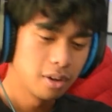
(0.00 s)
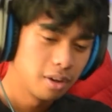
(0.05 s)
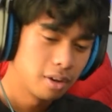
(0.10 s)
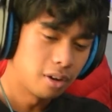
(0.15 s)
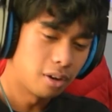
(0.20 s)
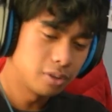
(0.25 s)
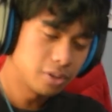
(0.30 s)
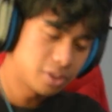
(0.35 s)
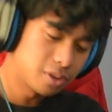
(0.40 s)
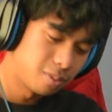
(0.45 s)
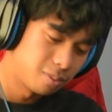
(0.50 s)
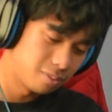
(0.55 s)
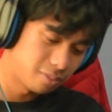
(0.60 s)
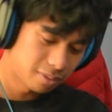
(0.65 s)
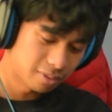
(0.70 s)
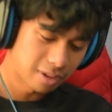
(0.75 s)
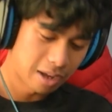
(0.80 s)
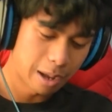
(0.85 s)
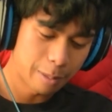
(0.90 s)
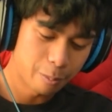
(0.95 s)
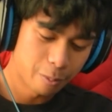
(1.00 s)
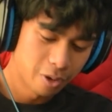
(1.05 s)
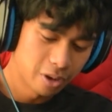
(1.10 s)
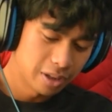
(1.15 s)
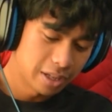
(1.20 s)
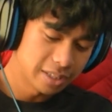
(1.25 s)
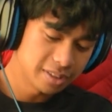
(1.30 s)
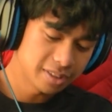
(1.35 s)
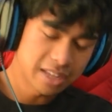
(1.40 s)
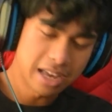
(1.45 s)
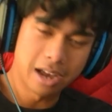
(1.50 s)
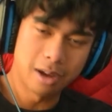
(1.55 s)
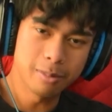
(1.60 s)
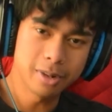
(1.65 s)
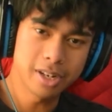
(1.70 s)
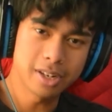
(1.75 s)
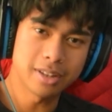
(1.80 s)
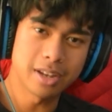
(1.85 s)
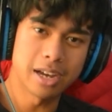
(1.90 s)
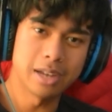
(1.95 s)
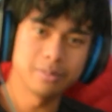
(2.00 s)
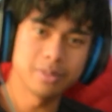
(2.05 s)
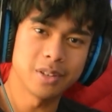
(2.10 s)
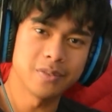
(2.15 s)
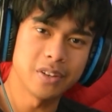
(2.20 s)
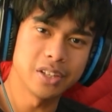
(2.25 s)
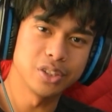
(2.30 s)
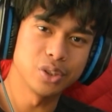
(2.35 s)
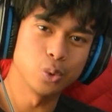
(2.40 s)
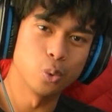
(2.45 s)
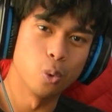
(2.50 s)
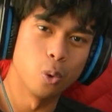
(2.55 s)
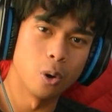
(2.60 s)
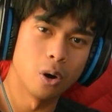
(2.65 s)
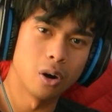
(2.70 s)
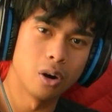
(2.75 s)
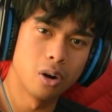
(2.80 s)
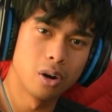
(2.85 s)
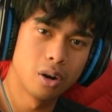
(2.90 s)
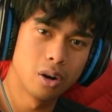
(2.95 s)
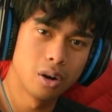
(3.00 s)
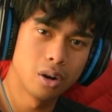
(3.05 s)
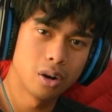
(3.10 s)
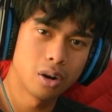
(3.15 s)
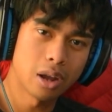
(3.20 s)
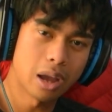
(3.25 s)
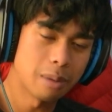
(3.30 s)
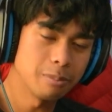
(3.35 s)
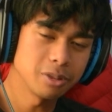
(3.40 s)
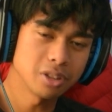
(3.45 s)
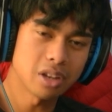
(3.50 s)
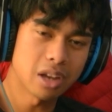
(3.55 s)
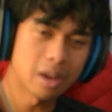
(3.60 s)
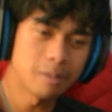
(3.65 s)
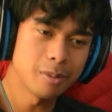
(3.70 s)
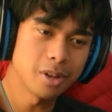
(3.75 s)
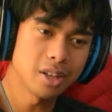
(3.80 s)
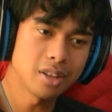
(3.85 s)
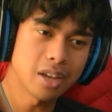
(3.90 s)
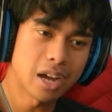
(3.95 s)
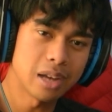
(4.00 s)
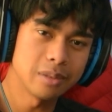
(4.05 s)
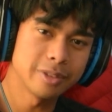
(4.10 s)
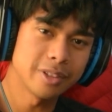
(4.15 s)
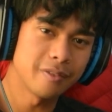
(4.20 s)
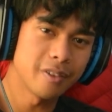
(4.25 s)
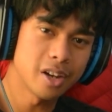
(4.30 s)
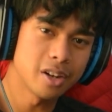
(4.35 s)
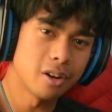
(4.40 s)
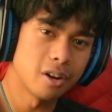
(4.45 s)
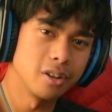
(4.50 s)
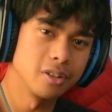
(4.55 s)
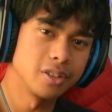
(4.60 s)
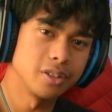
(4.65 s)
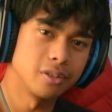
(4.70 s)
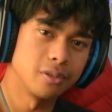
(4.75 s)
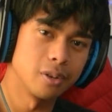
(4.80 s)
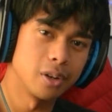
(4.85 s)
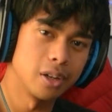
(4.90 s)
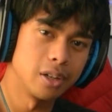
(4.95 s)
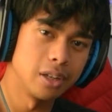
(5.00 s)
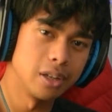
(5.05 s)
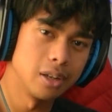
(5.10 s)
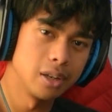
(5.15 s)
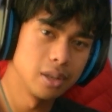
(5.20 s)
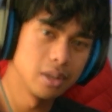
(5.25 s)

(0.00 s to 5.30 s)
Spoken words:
Also, I'm realizing how many times have I swore? How many times have I cursed already?